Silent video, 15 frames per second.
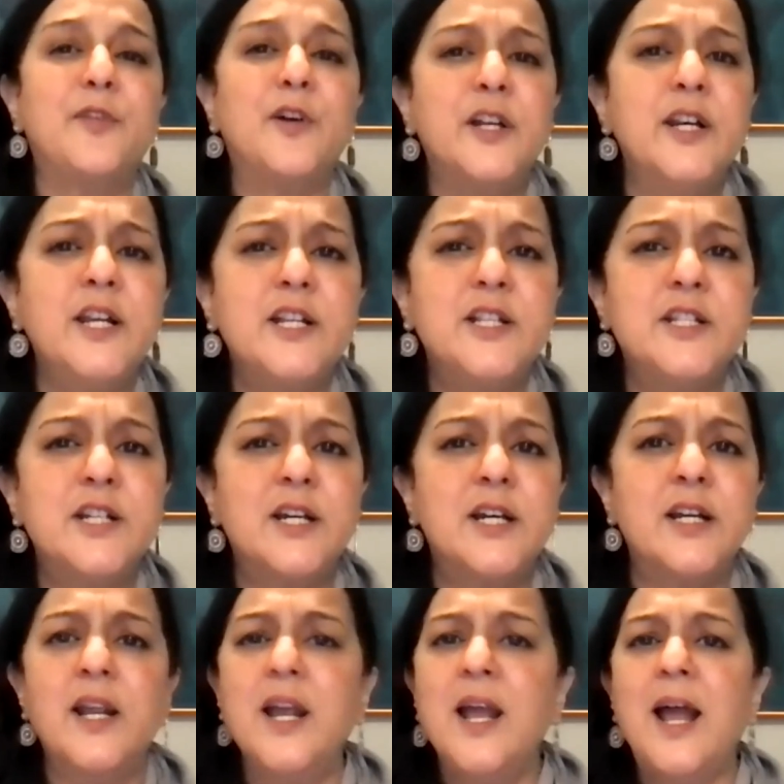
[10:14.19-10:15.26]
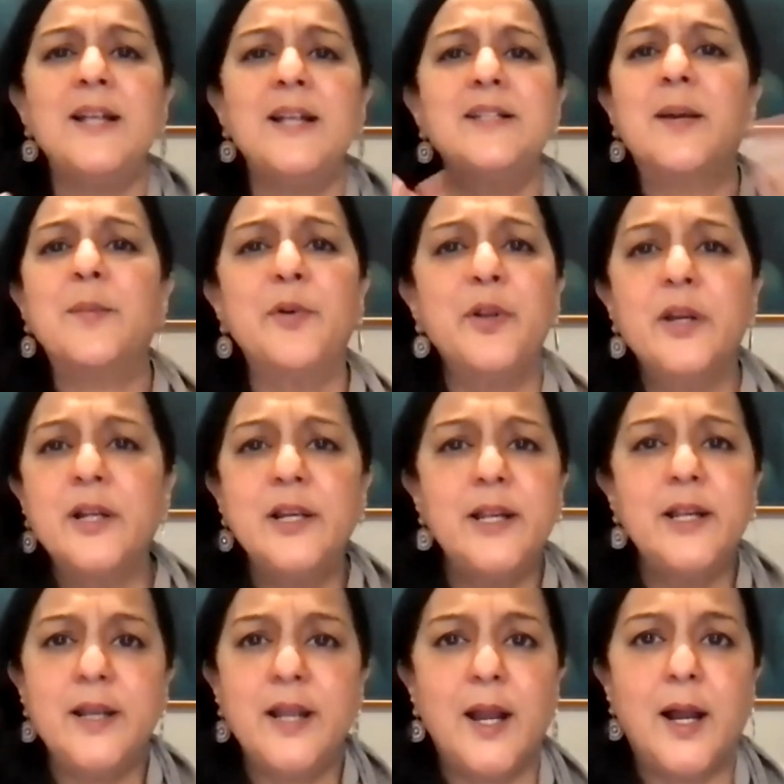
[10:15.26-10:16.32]
furniture and some
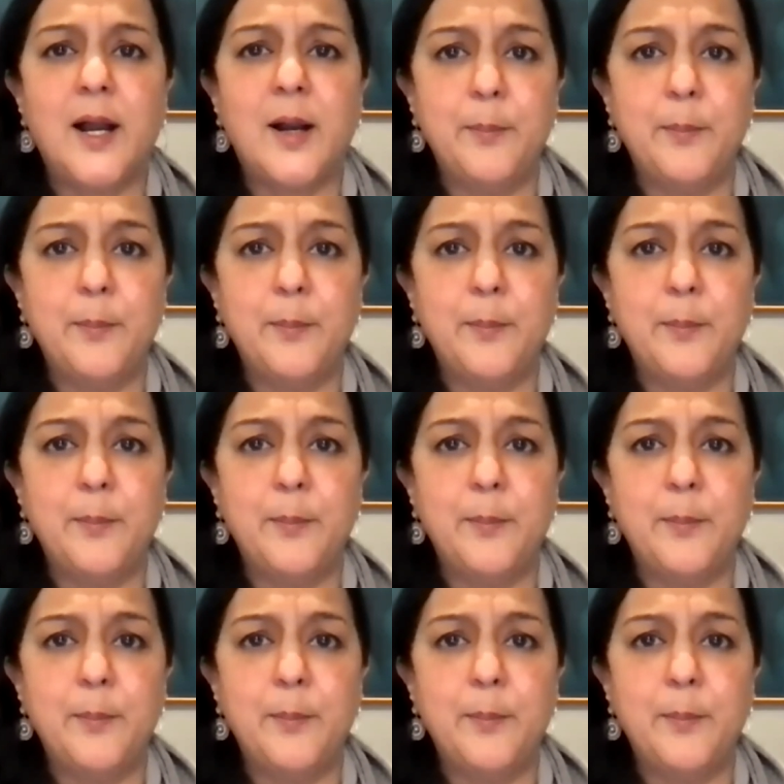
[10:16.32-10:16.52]
really